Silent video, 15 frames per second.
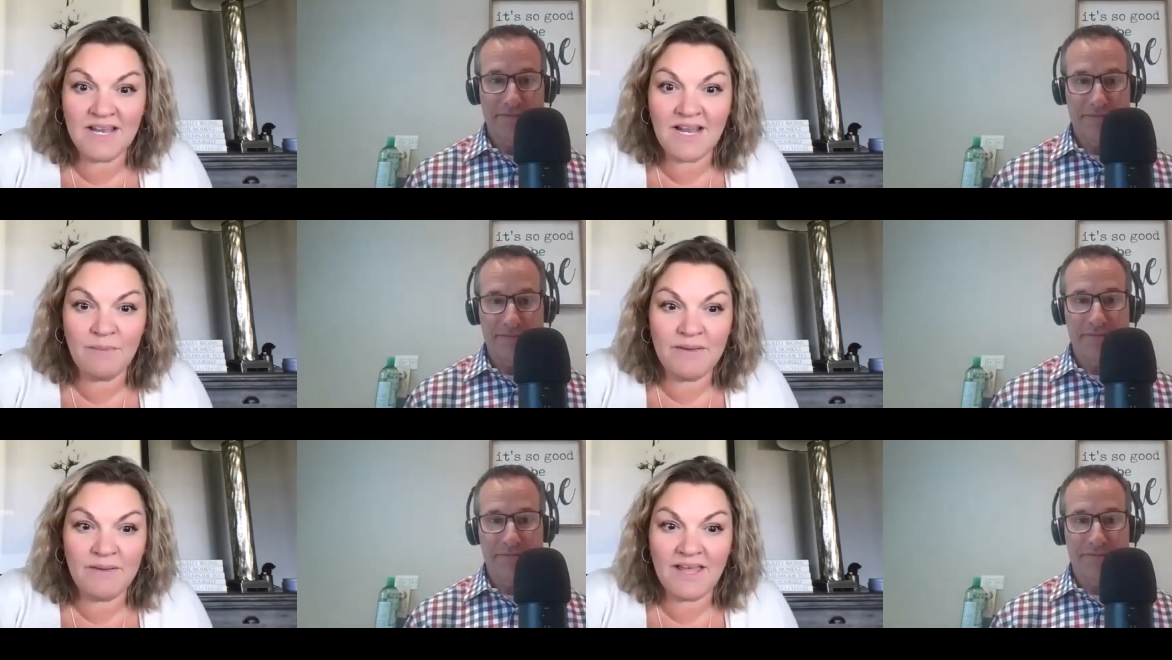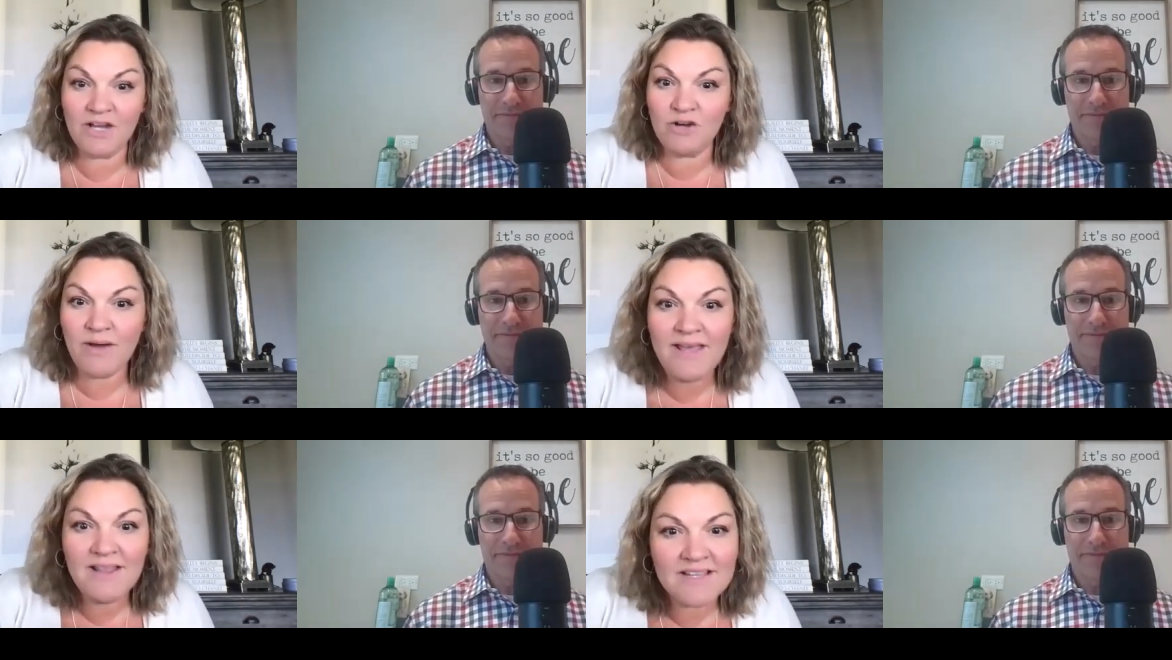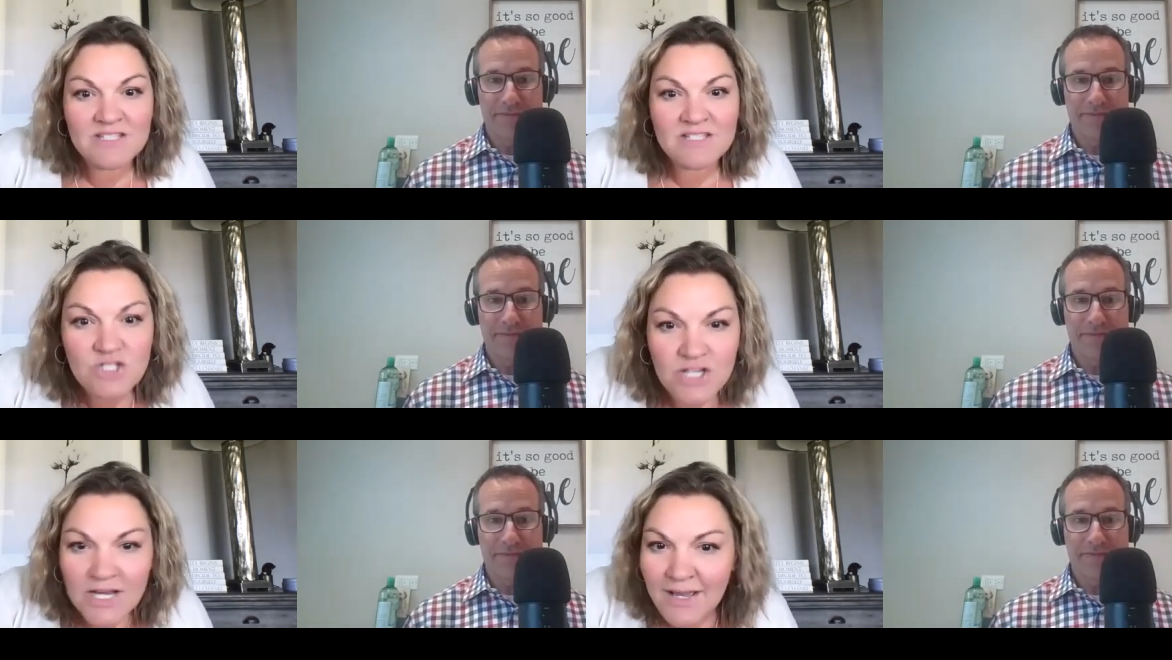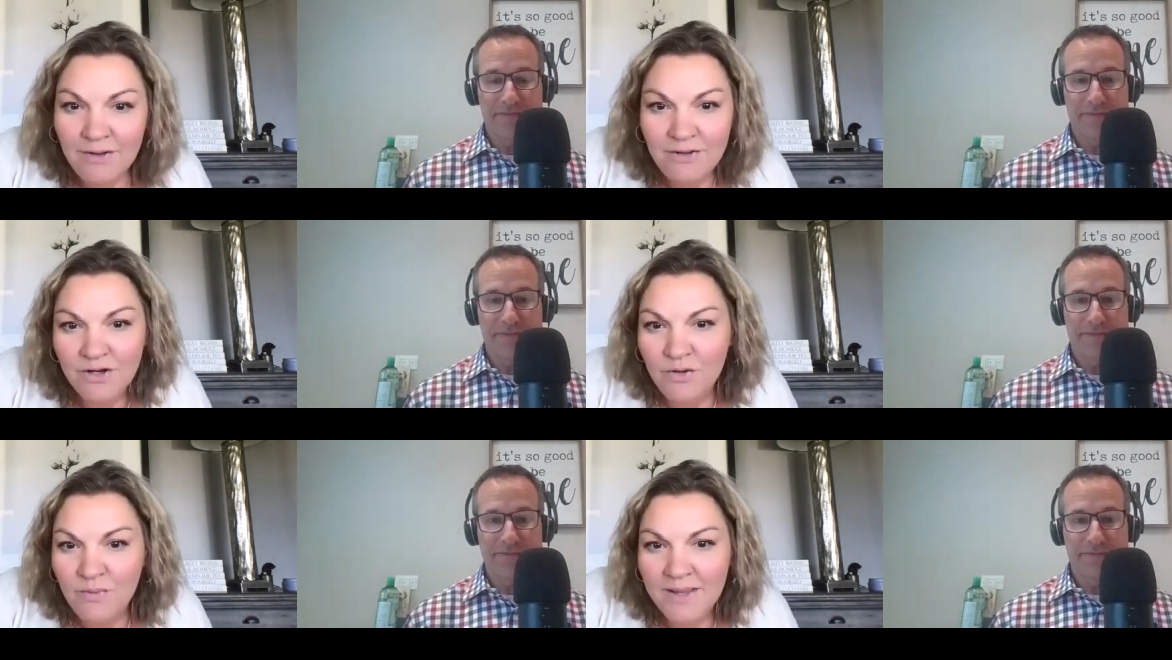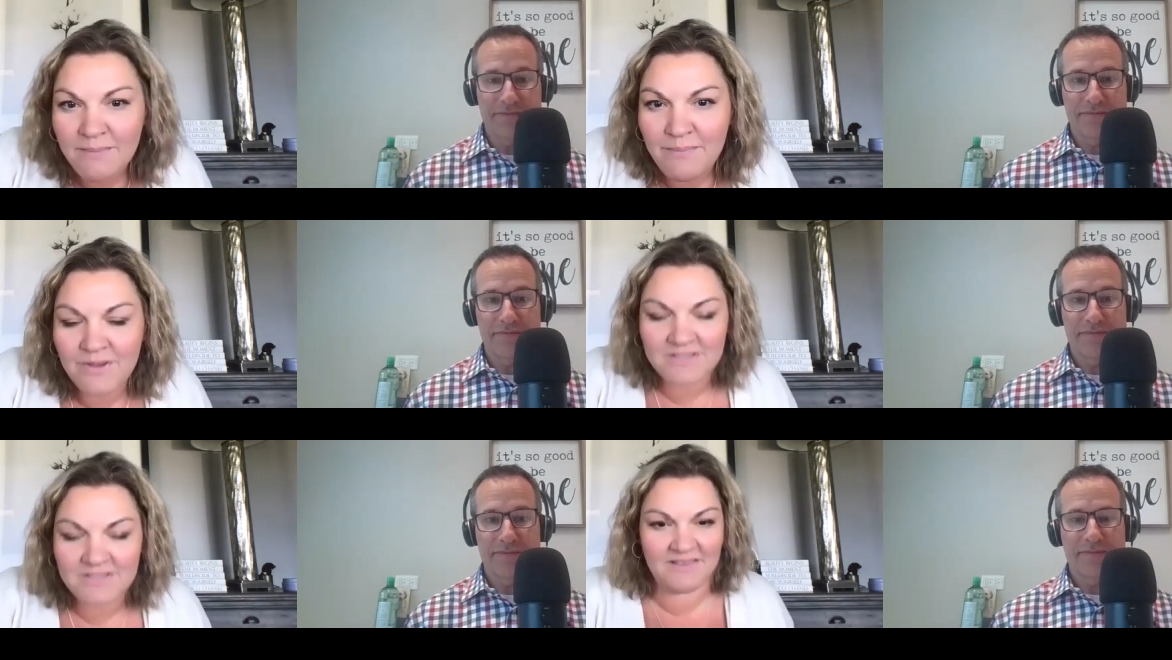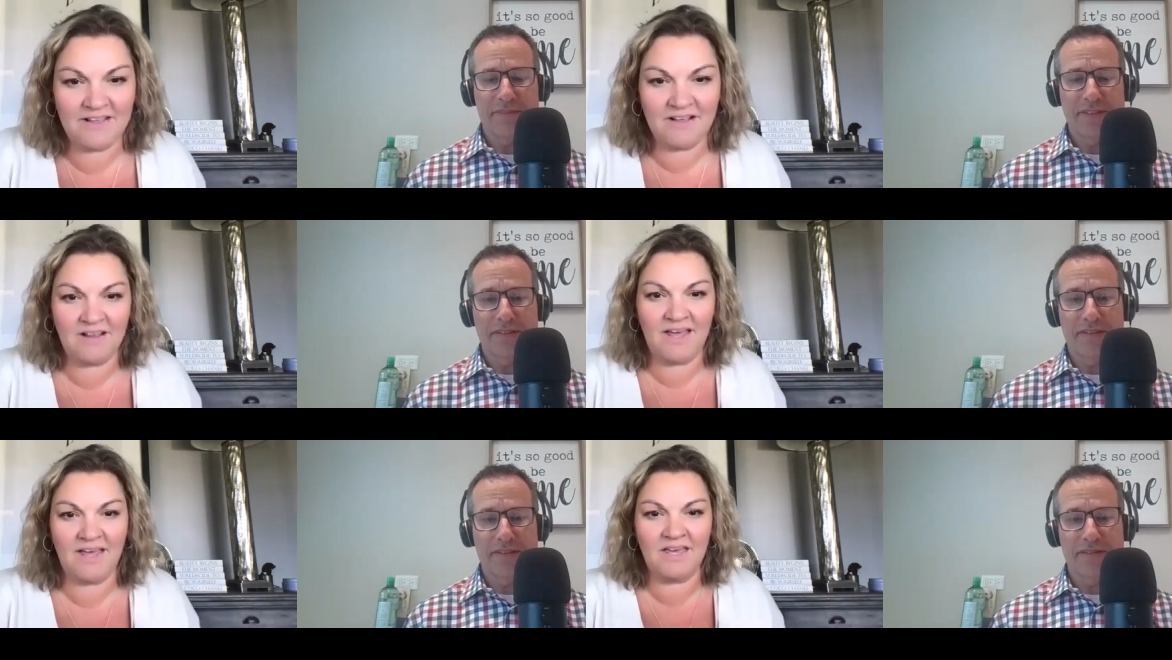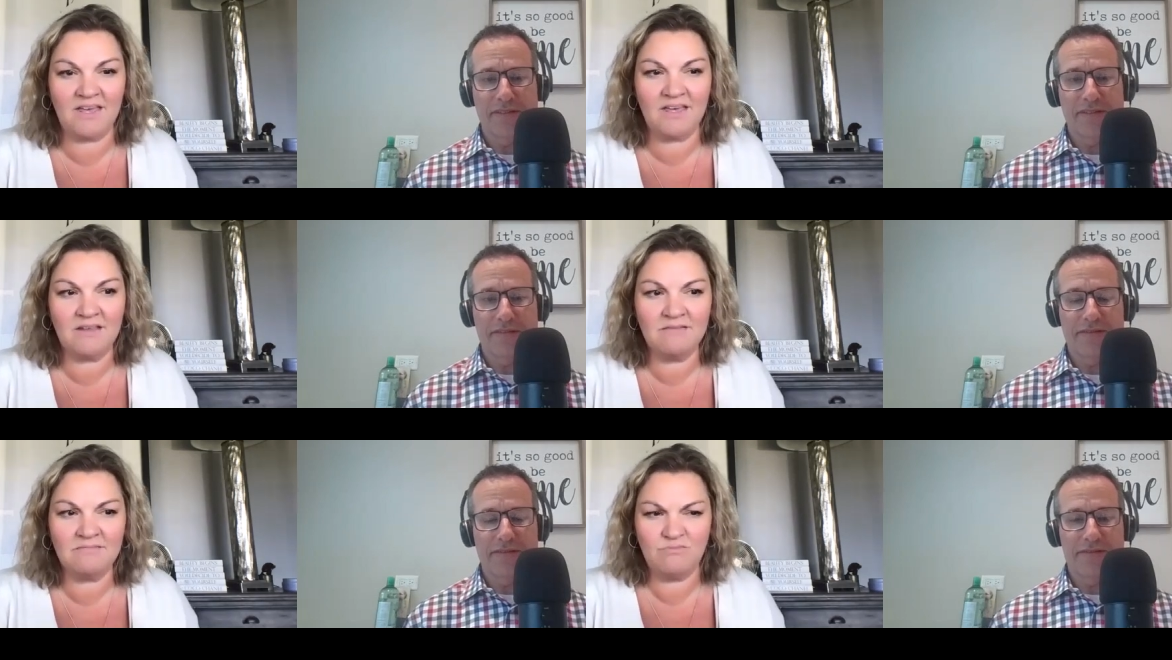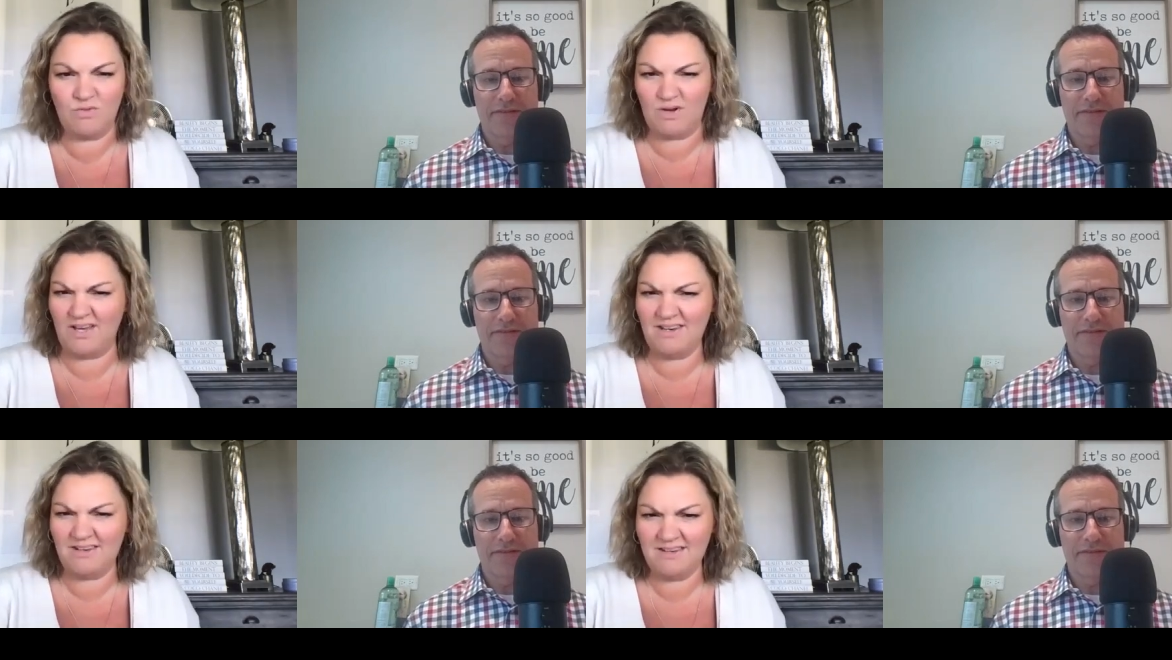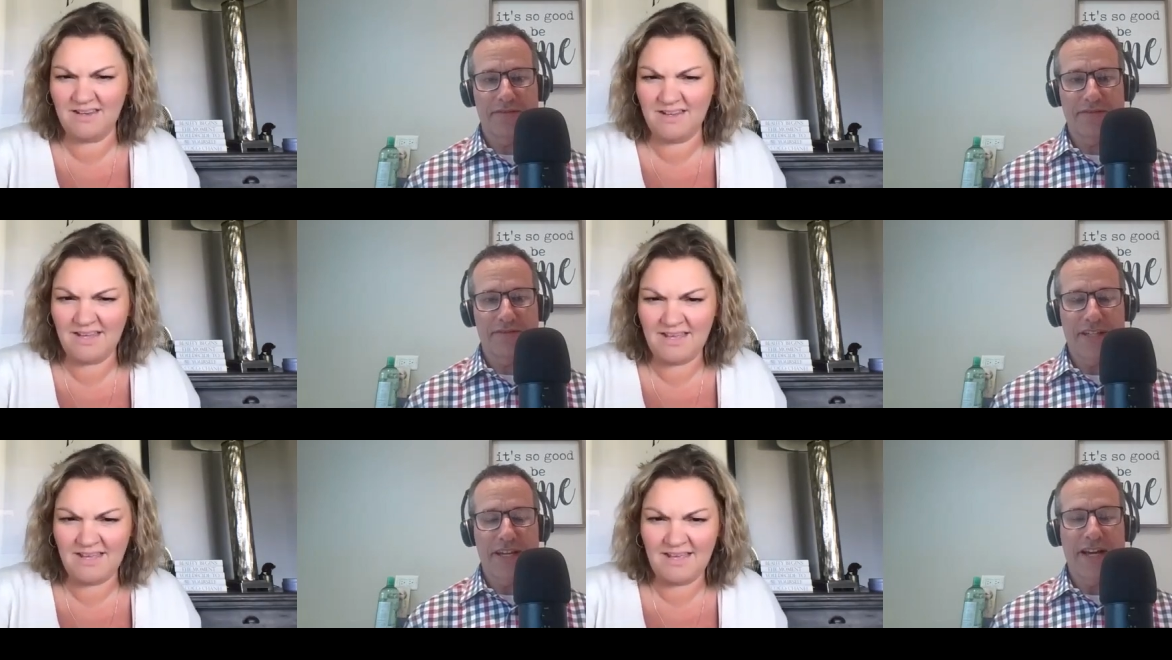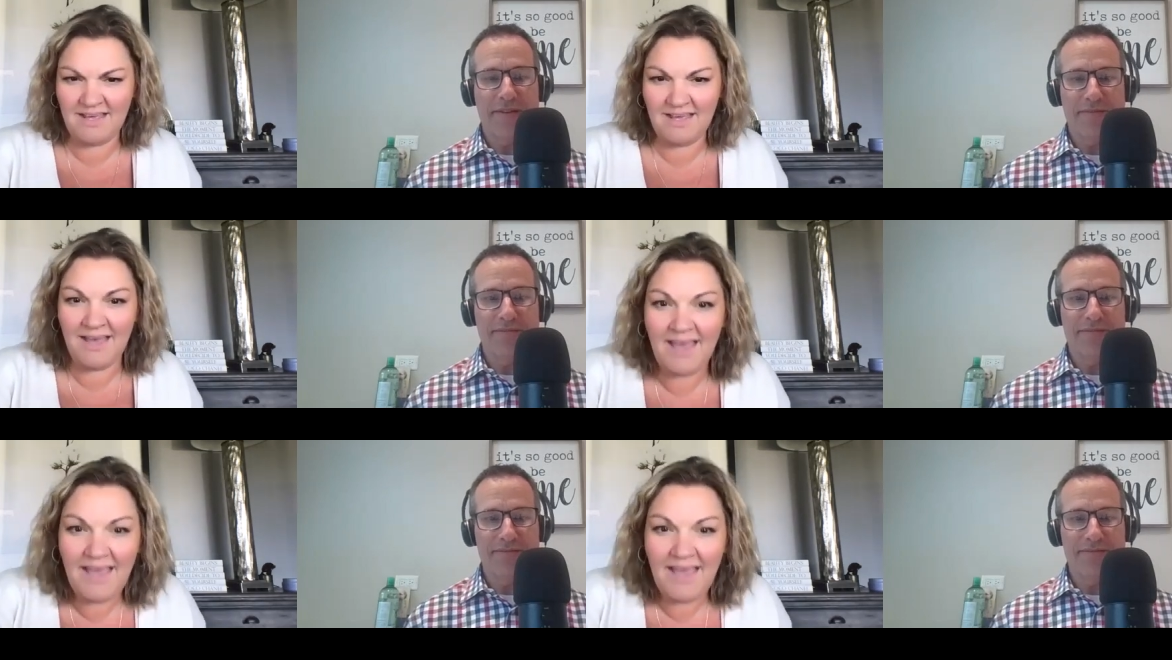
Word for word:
Speaker 1: and I'll be like, "Great, let's check out your QuickBooks." And they're like, "What?" Yeah.